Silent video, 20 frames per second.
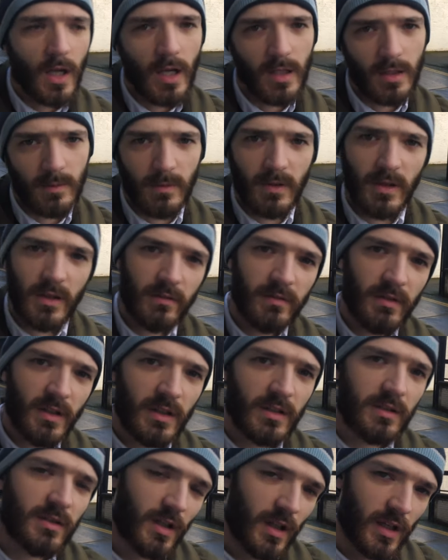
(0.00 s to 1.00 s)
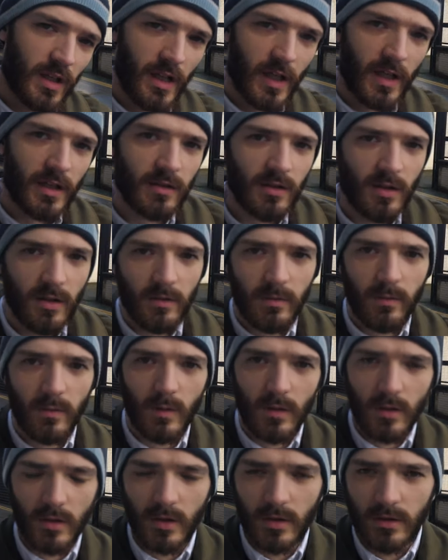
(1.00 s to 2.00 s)
In my evenings, again,
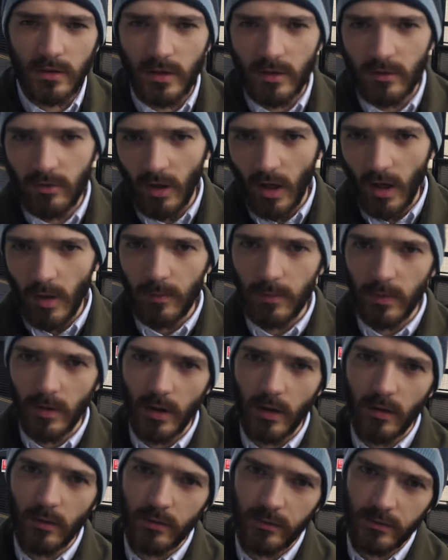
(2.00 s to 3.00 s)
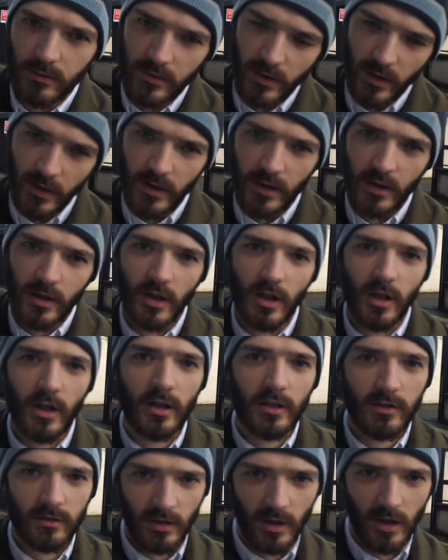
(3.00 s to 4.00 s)
fall into the trap of dinner
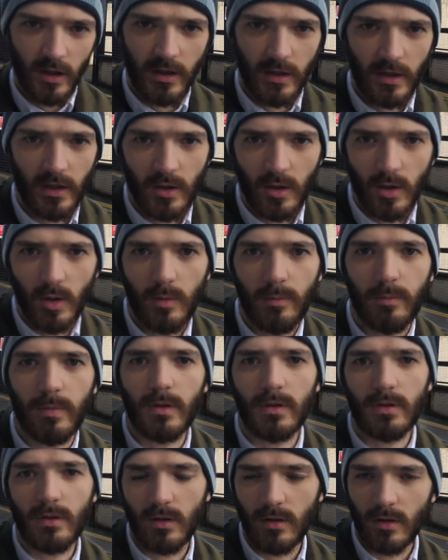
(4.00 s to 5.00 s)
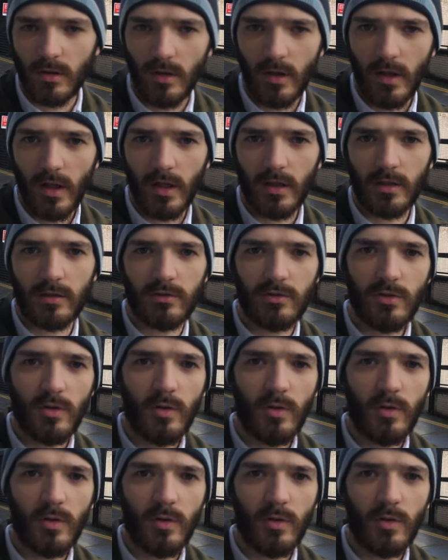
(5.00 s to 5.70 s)
and tidying up and all of that